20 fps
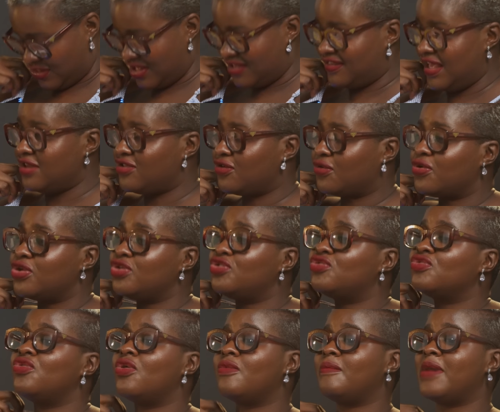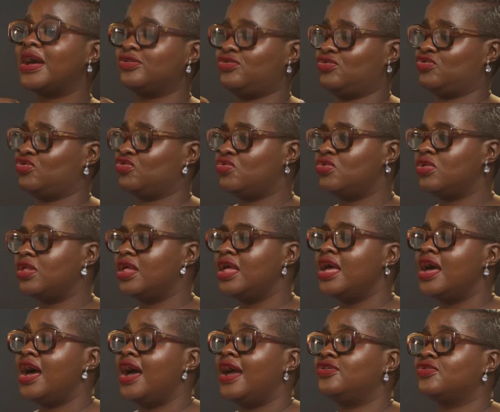they said, you're going to go back to school
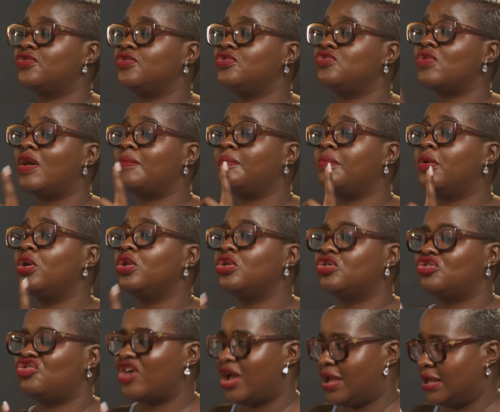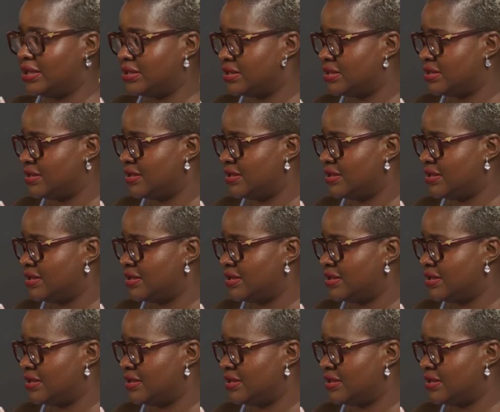and you're going to apologize.